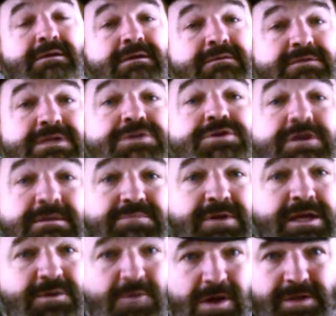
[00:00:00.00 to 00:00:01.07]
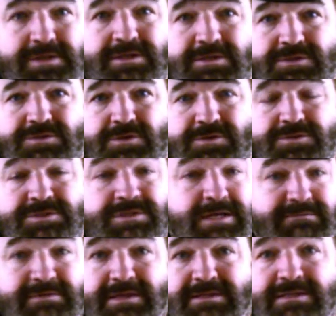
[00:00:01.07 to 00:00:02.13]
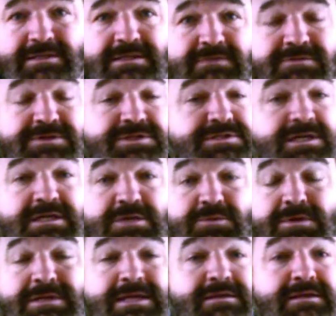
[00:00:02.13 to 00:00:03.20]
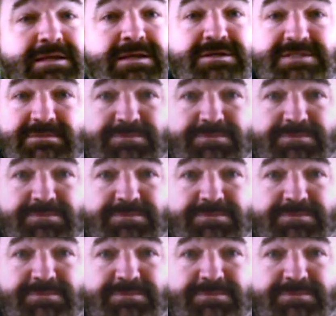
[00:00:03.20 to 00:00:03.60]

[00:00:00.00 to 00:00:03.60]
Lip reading: then you can apply quality controls to everything they deliver just like you would anything else in